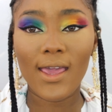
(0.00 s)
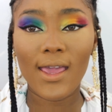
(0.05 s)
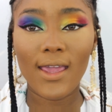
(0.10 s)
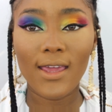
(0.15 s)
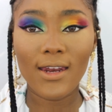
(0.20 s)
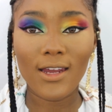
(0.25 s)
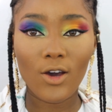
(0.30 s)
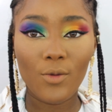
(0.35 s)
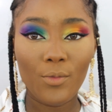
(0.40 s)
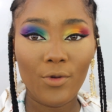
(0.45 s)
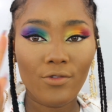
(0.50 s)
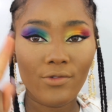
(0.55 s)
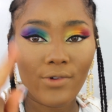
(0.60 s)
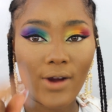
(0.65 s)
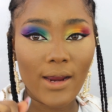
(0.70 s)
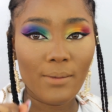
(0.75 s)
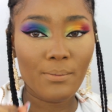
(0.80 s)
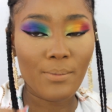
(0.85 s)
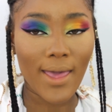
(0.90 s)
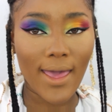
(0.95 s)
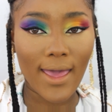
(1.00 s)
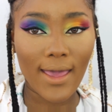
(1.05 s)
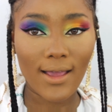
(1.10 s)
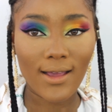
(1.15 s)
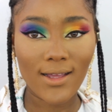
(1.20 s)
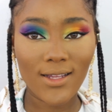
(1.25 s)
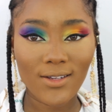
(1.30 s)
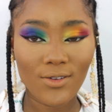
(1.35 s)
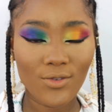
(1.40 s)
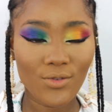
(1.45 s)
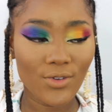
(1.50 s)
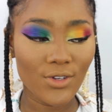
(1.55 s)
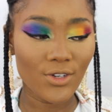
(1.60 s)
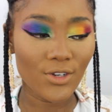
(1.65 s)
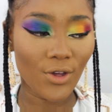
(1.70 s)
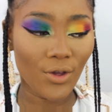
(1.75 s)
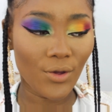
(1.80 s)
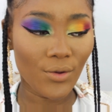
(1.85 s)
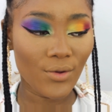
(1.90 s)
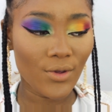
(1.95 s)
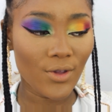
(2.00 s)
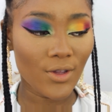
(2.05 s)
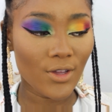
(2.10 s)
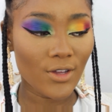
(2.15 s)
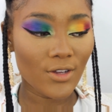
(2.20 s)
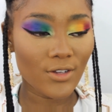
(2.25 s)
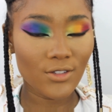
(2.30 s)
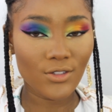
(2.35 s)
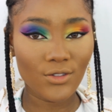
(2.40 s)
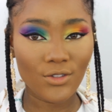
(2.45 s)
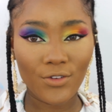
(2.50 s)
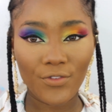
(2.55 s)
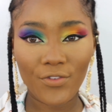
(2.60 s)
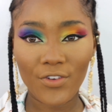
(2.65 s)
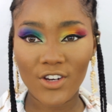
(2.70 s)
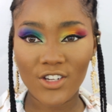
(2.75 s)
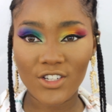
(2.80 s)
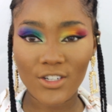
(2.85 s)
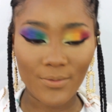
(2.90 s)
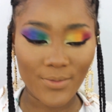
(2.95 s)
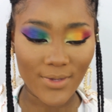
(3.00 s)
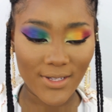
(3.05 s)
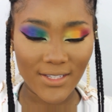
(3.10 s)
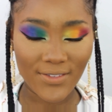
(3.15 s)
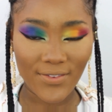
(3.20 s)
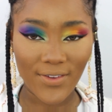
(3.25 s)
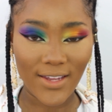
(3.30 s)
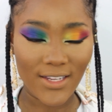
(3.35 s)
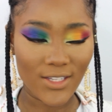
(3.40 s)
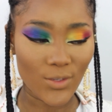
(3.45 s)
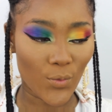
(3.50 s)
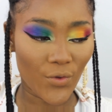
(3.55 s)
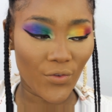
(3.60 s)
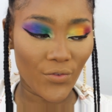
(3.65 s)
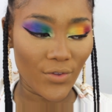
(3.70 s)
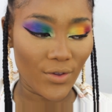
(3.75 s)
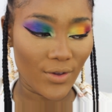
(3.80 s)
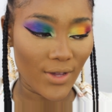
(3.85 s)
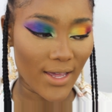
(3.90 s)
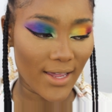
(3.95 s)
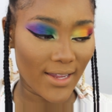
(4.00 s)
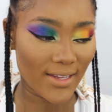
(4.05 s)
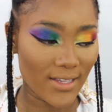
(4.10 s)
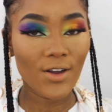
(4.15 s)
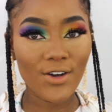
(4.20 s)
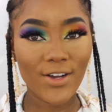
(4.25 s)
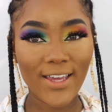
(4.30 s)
and I'll be right back, to finish up this face with you guys.